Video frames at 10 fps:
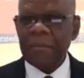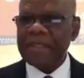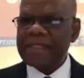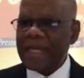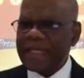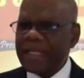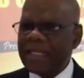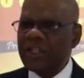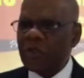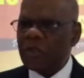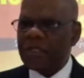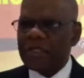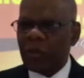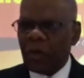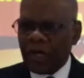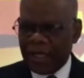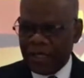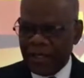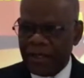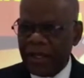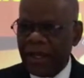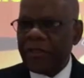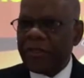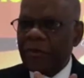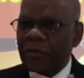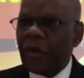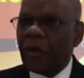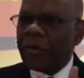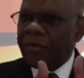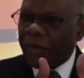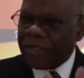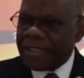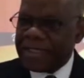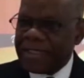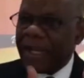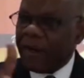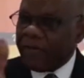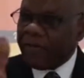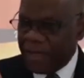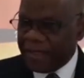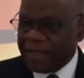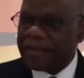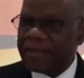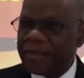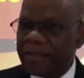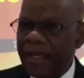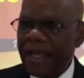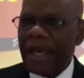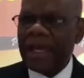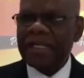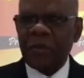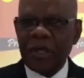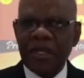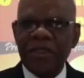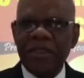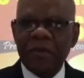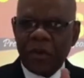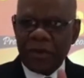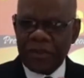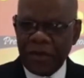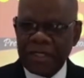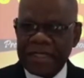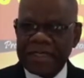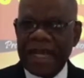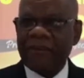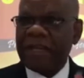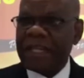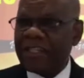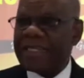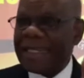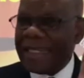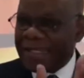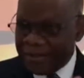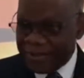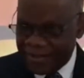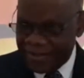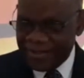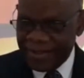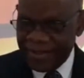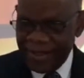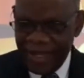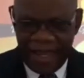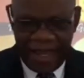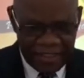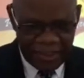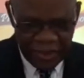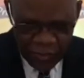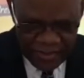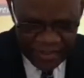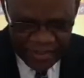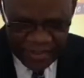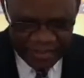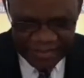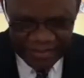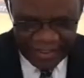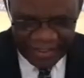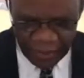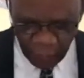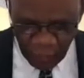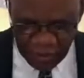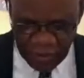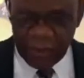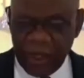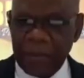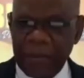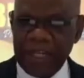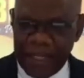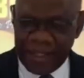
But Satan is working through authorities like governments, and is working through authorities like religious leaders, and is using this in order to accomplish